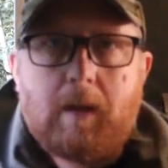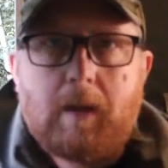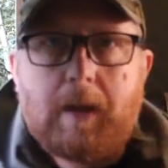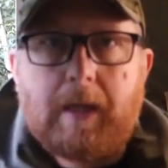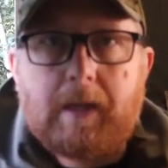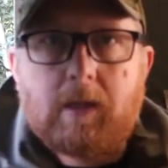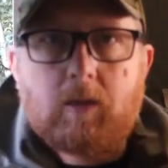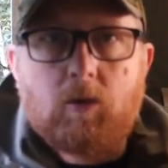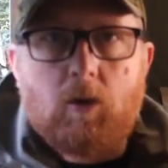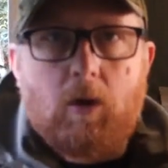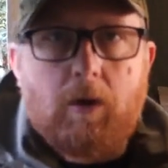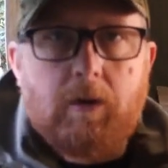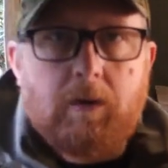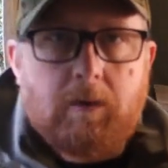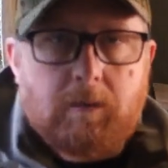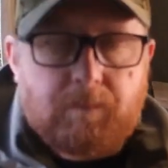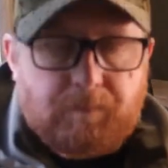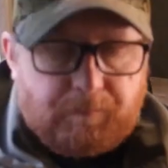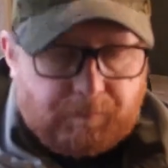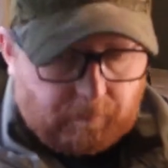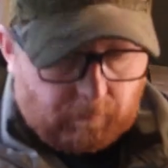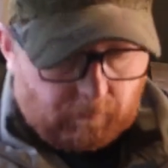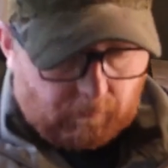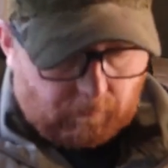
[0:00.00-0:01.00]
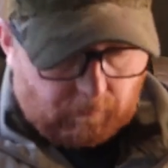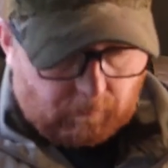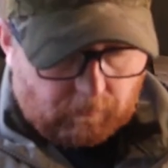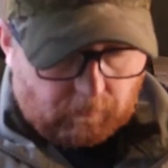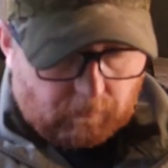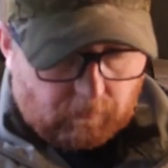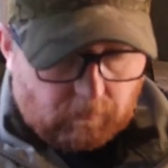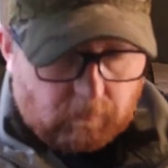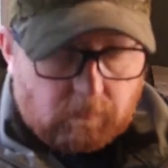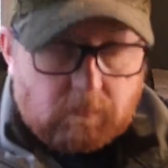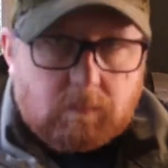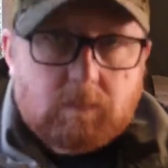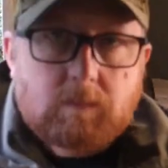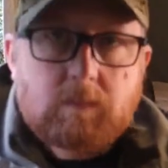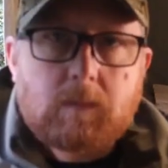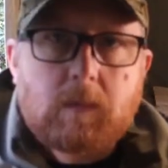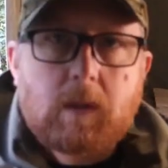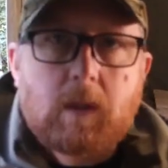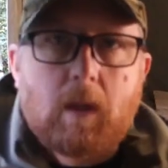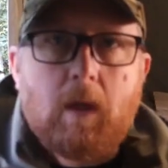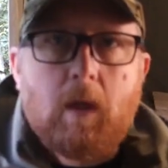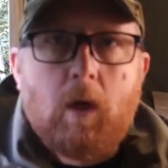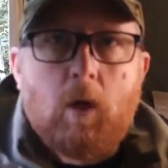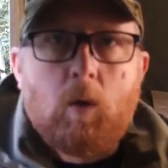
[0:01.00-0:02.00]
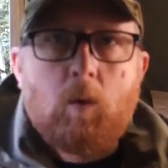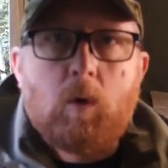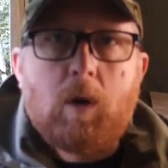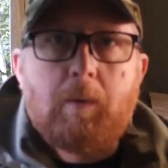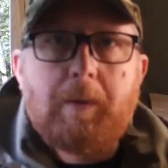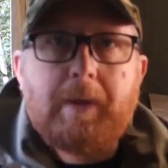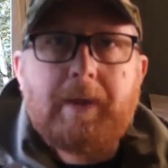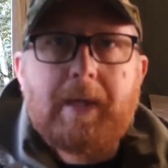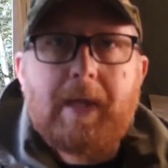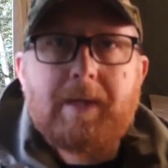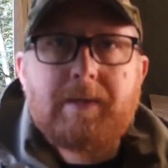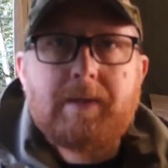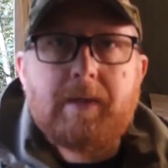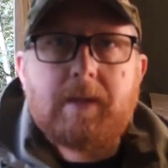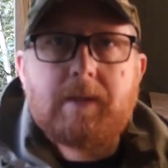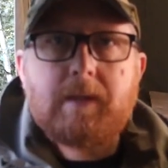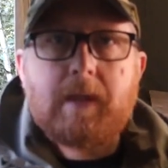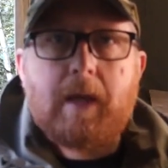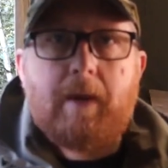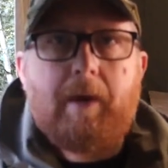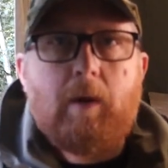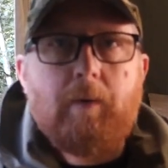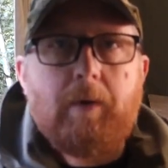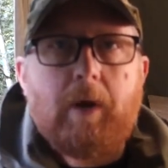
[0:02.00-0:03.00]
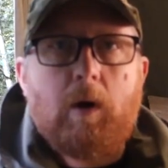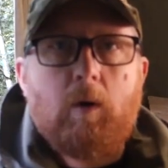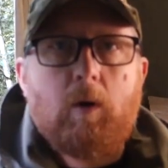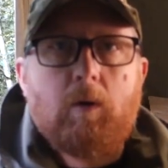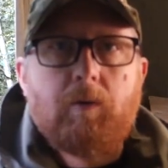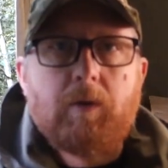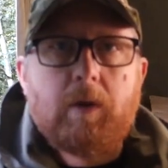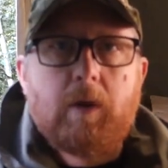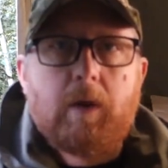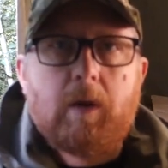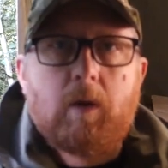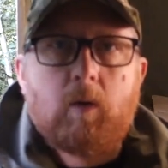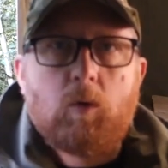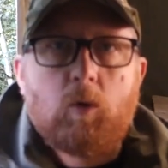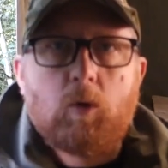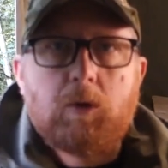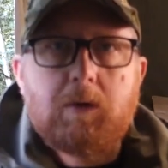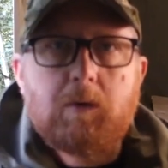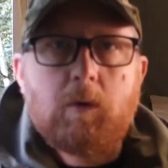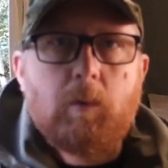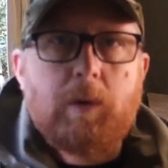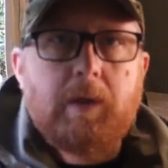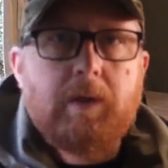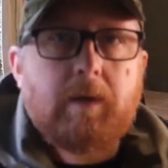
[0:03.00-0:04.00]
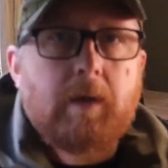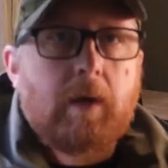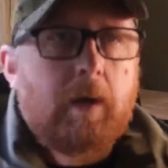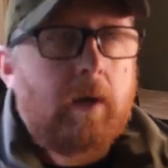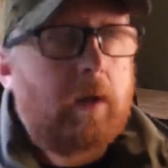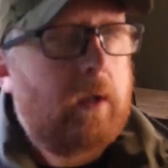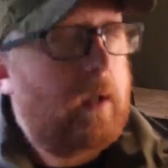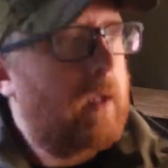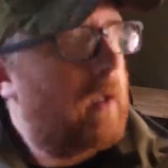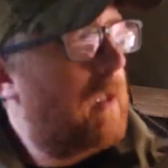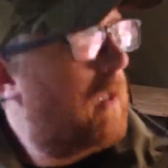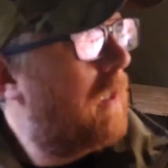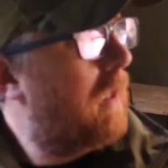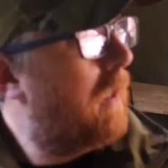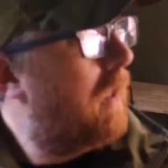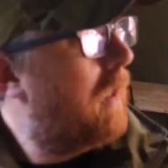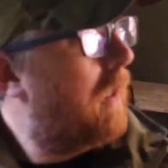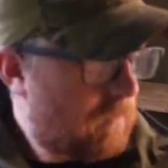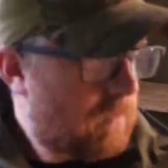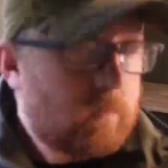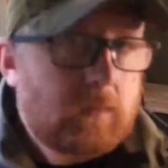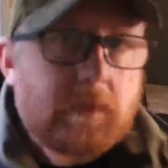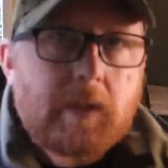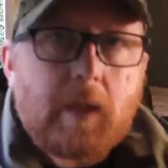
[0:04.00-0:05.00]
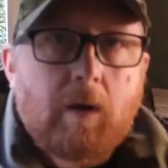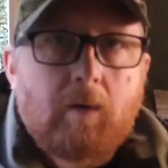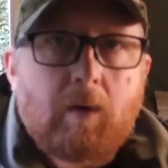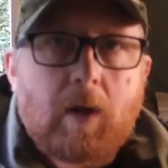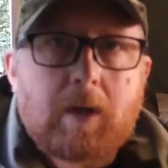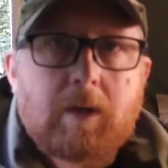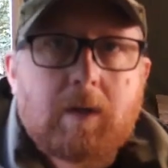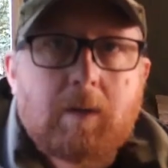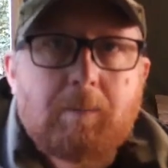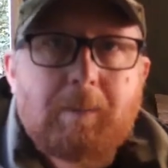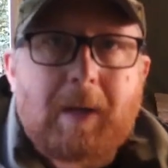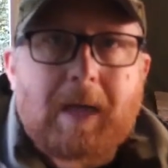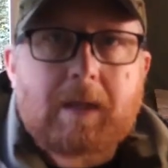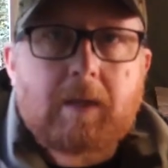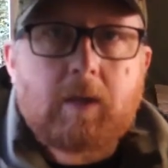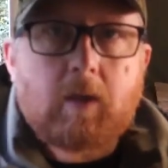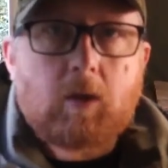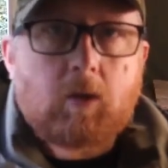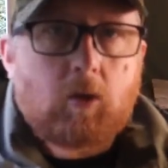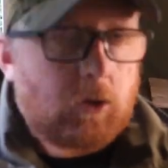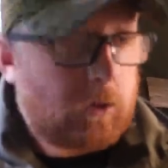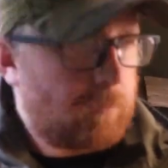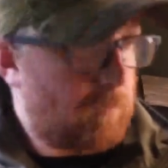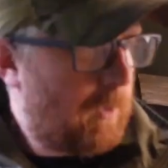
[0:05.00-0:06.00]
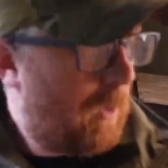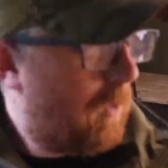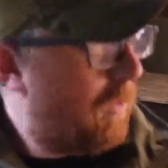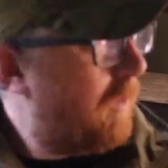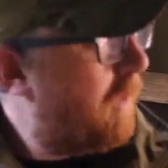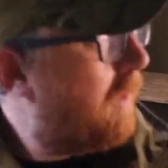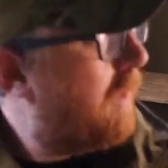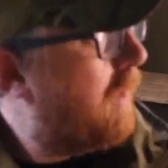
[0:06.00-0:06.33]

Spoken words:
later on, where I'll be testing this gear out now over the autumn and winter. Right, back to the crossbow.